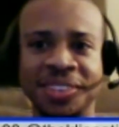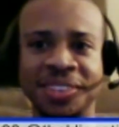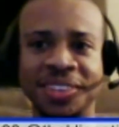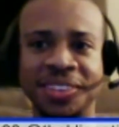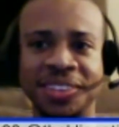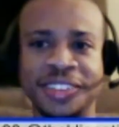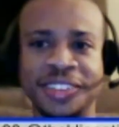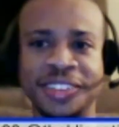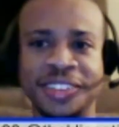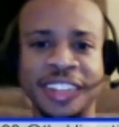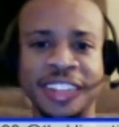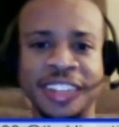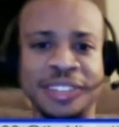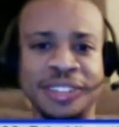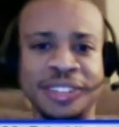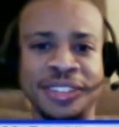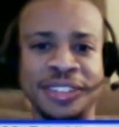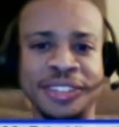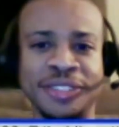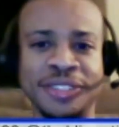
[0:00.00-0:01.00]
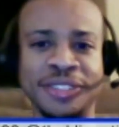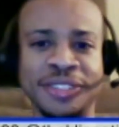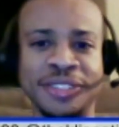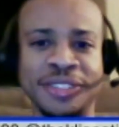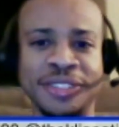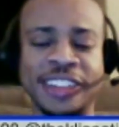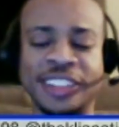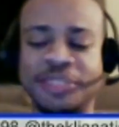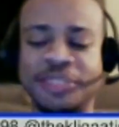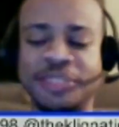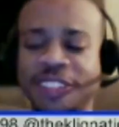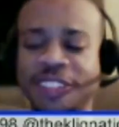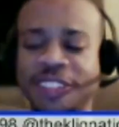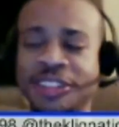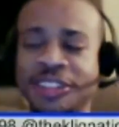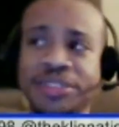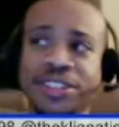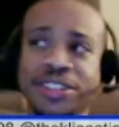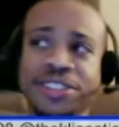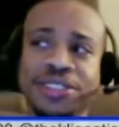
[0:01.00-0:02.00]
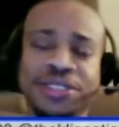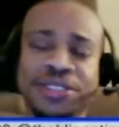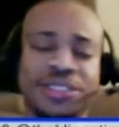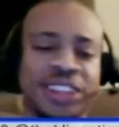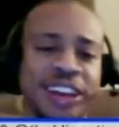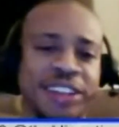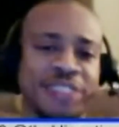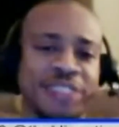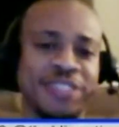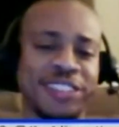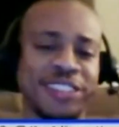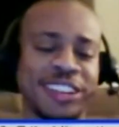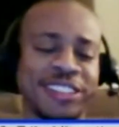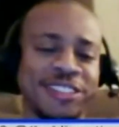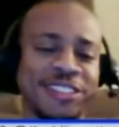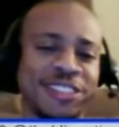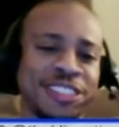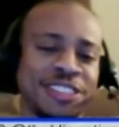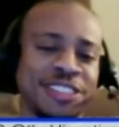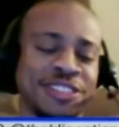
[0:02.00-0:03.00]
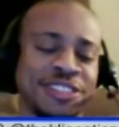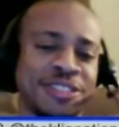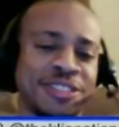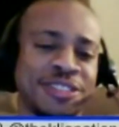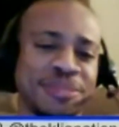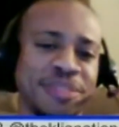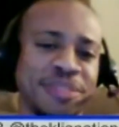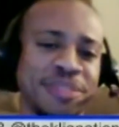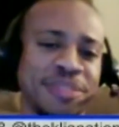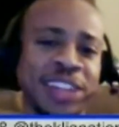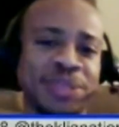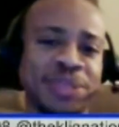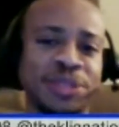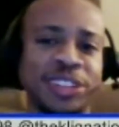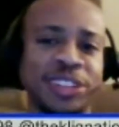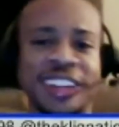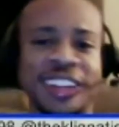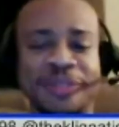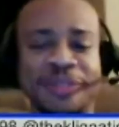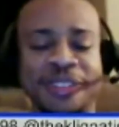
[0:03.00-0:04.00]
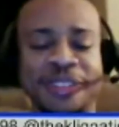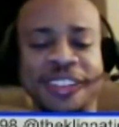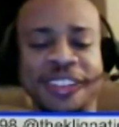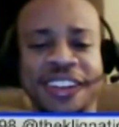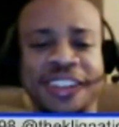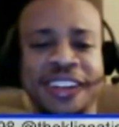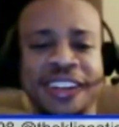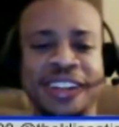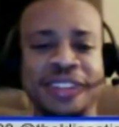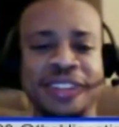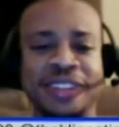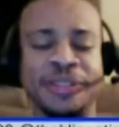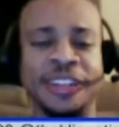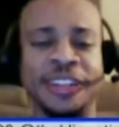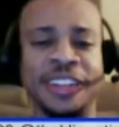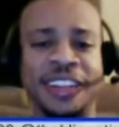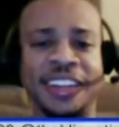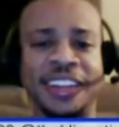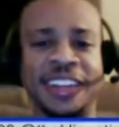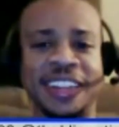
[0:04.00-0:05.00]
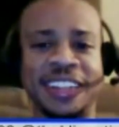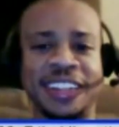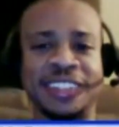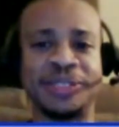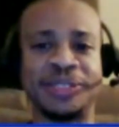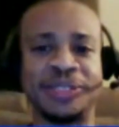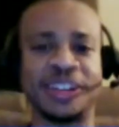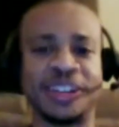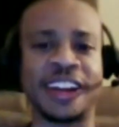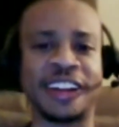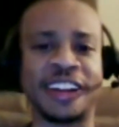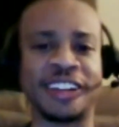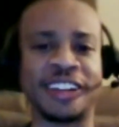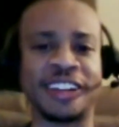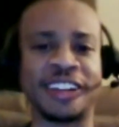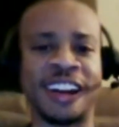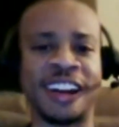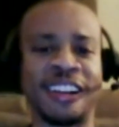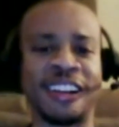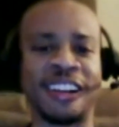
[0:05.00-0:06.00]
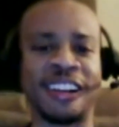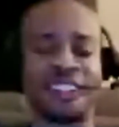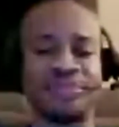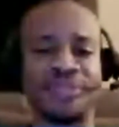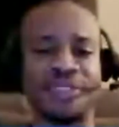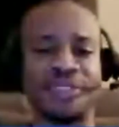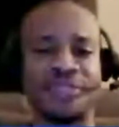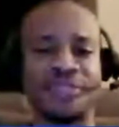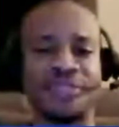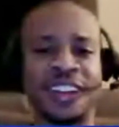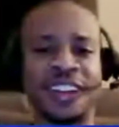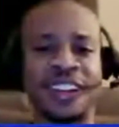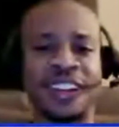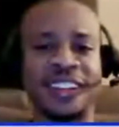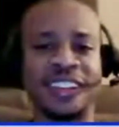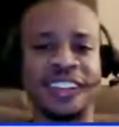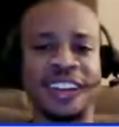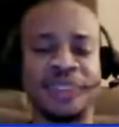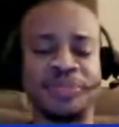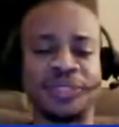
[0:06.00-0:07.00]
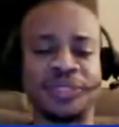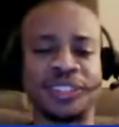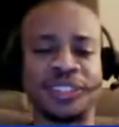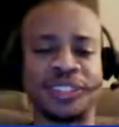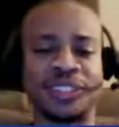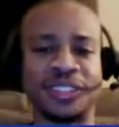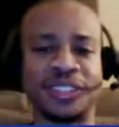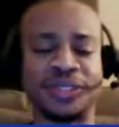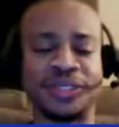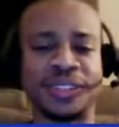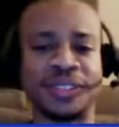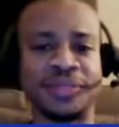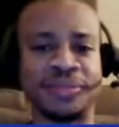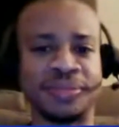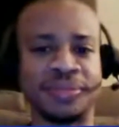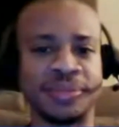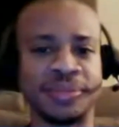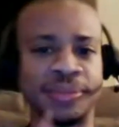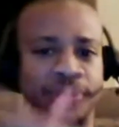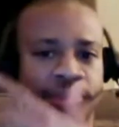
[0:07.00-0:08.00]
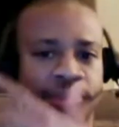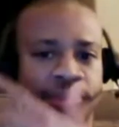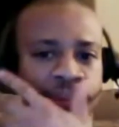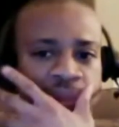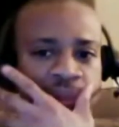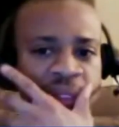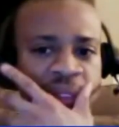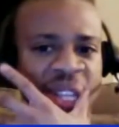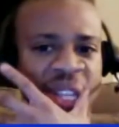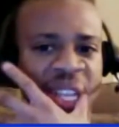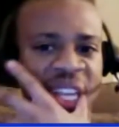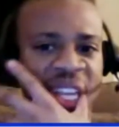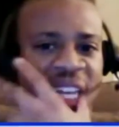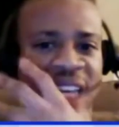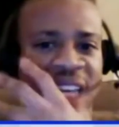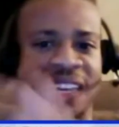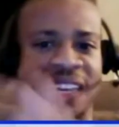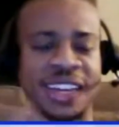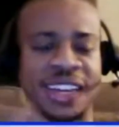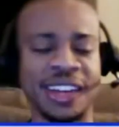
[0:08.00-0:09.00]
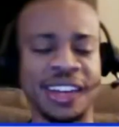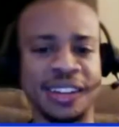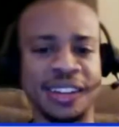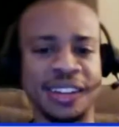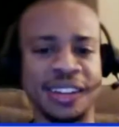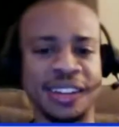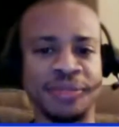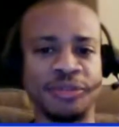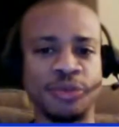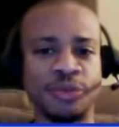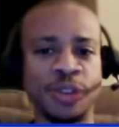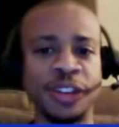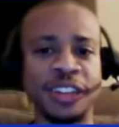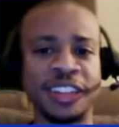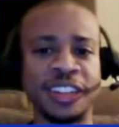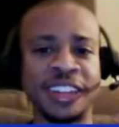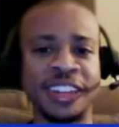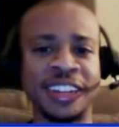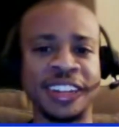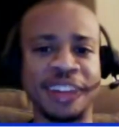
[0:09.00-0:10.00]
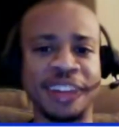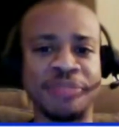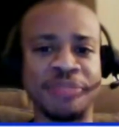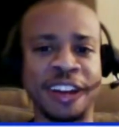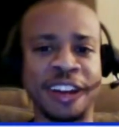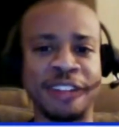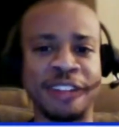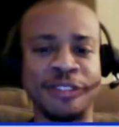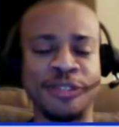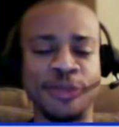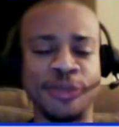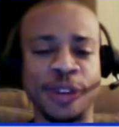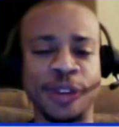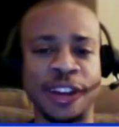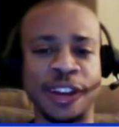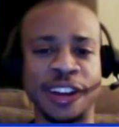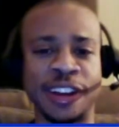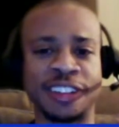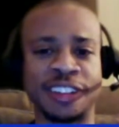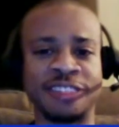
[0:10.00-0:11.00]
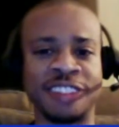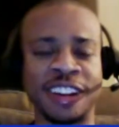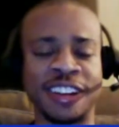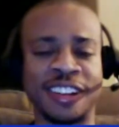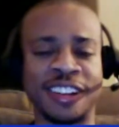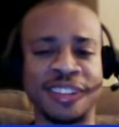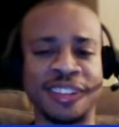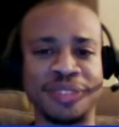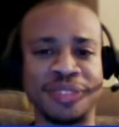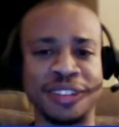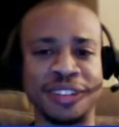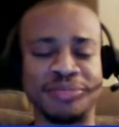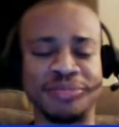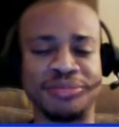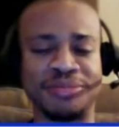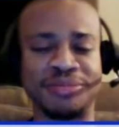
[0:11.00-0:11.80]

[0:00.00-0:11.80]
All right, let's see. We got some news that was from last week that we didn't get to on our abbreviated episode. One thing that probably went under the radar, but